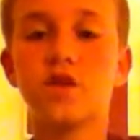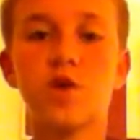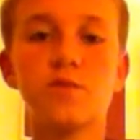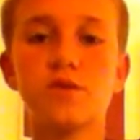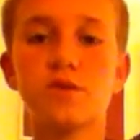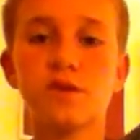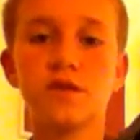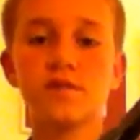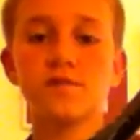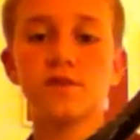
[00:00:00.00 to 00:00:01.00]
sharpest hook
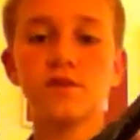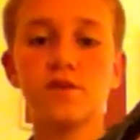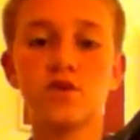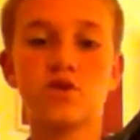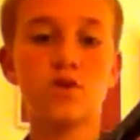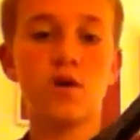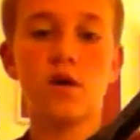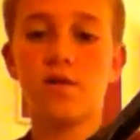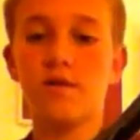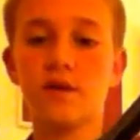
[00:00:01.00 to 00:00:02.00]
is in between the
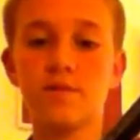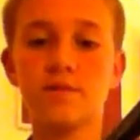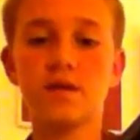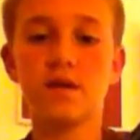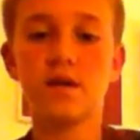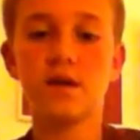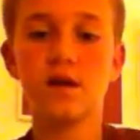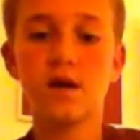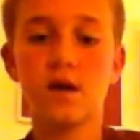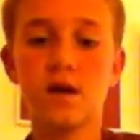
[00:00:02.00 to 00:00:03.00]
Trocar and the VMC,
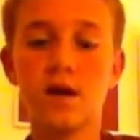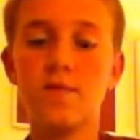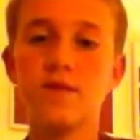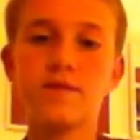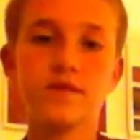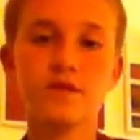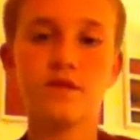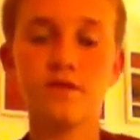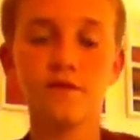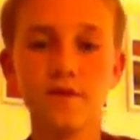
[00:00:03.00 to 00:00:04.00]
and I believe
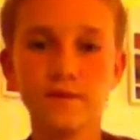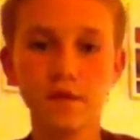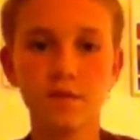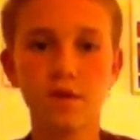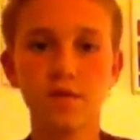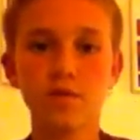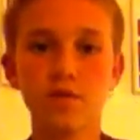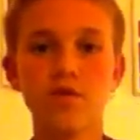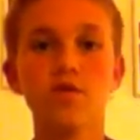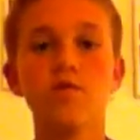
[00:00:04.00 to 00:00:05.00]
just the VMC are probably more
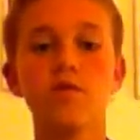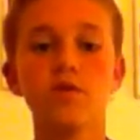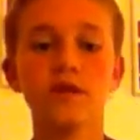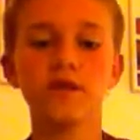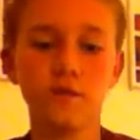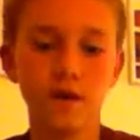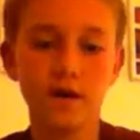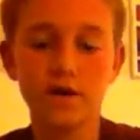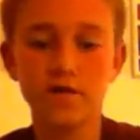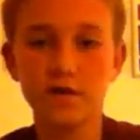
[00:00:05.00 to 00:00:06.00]
durable, and that's why
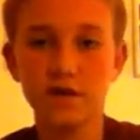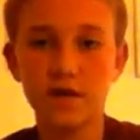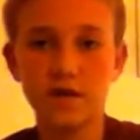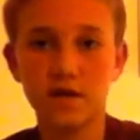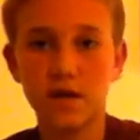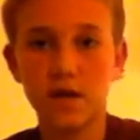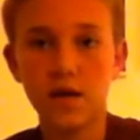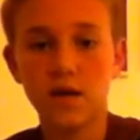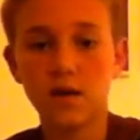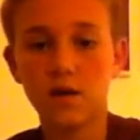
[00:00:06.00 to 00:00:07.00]
I use these
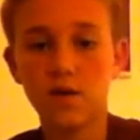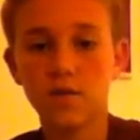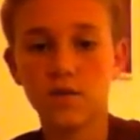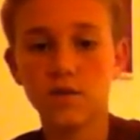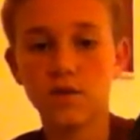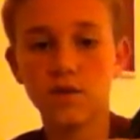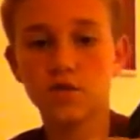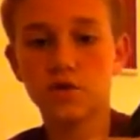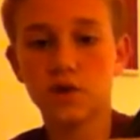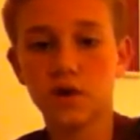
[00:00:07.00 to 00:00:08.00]
more than the
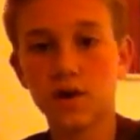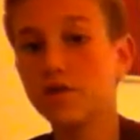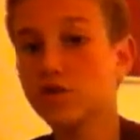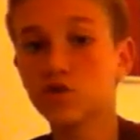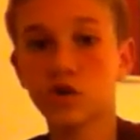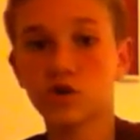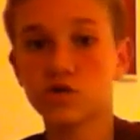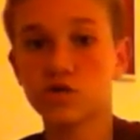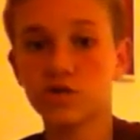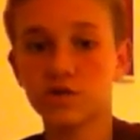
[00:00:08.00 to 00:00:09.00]
Trocar. And the Trocars are
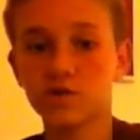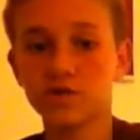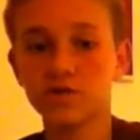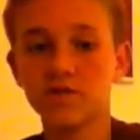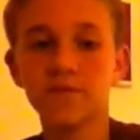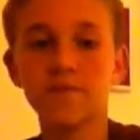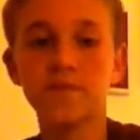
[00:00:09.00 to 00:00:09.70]
so expensive.